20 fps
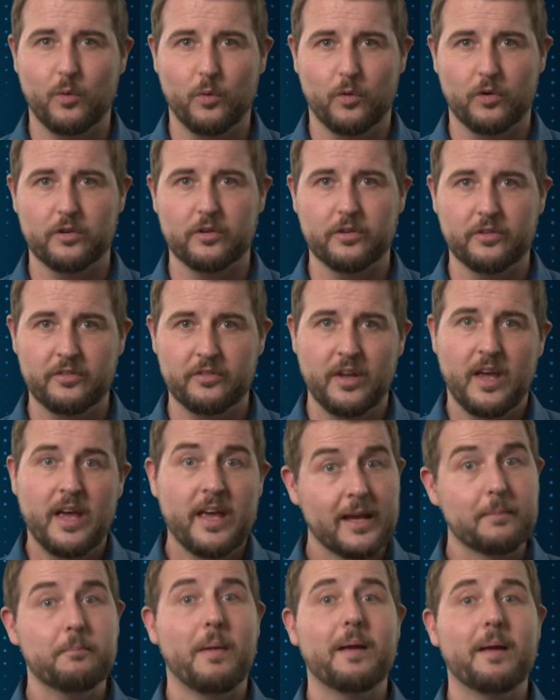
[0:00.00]
orders,
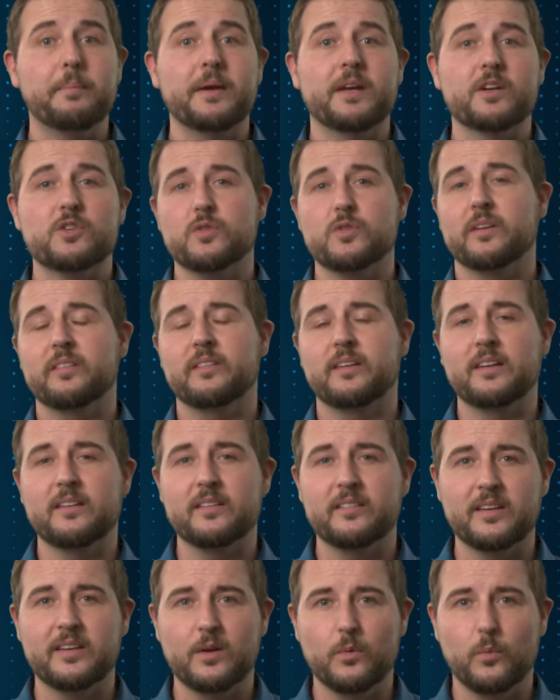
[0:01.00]
it might be interesting to
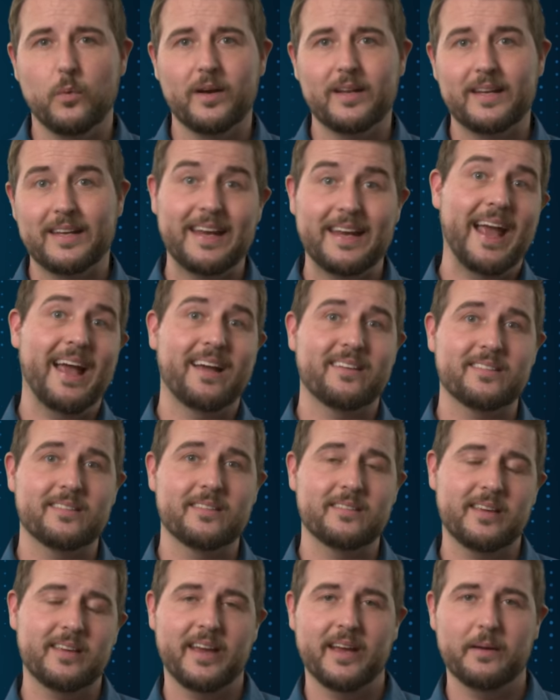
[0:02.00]
see what he has to
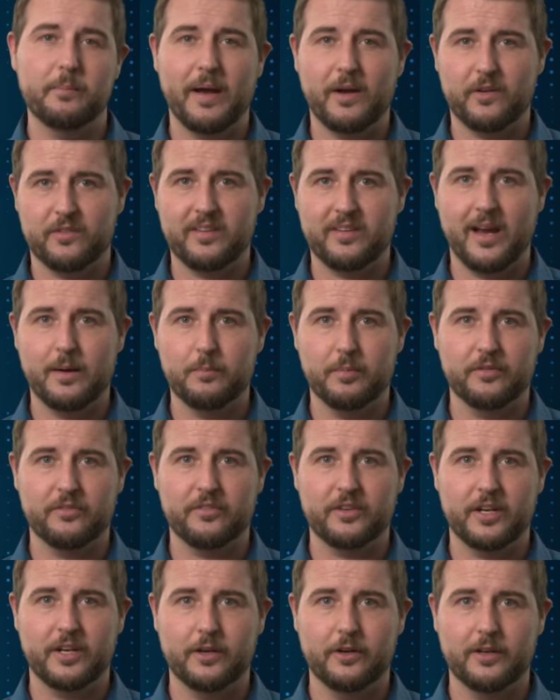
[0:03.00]
say about
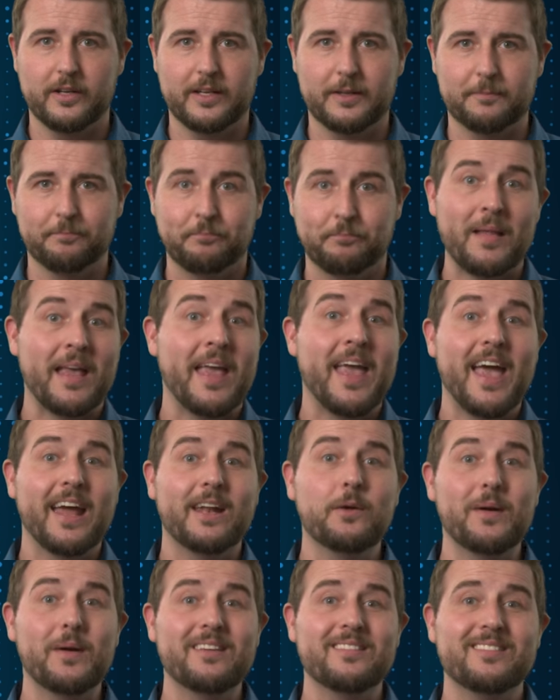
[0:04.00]
cybersecurity.
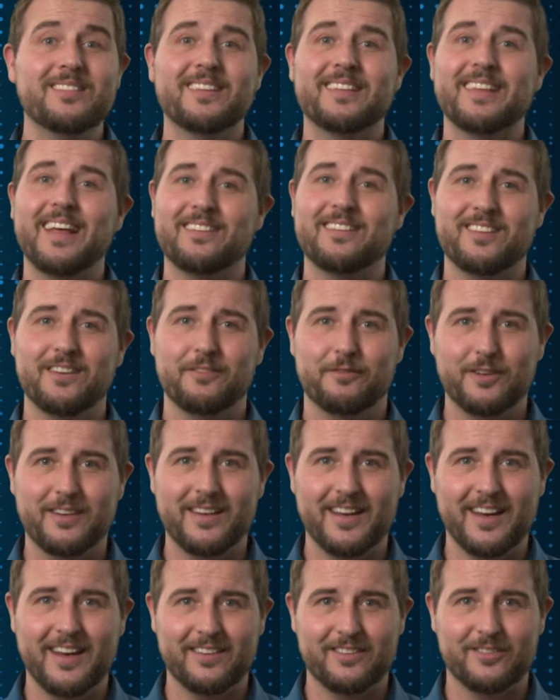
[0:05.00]
Anyways, that's it for
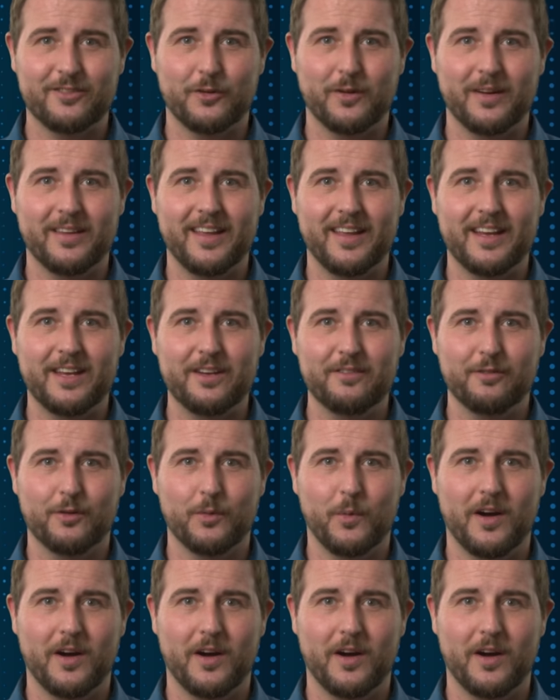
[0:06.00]
today's story. Thank you for